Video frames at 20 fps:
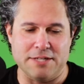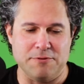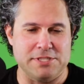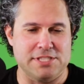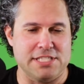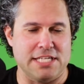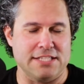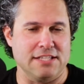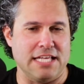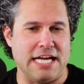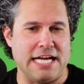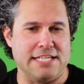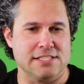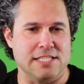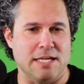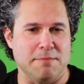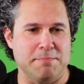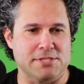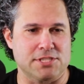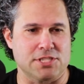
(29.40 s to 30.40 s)
we said
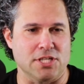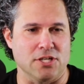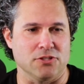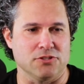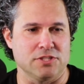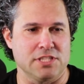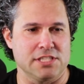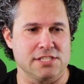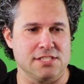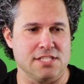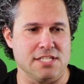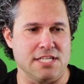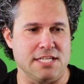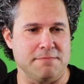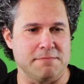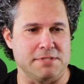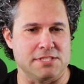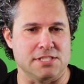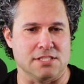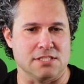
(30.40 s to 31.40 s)
last episode, this
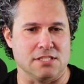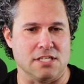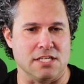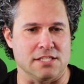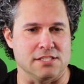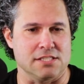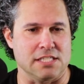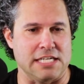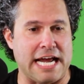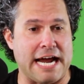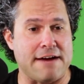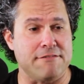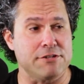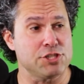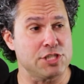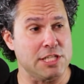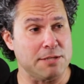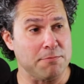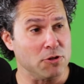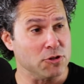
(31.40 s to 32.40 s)
team is an
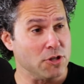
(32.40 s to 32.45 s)
average team,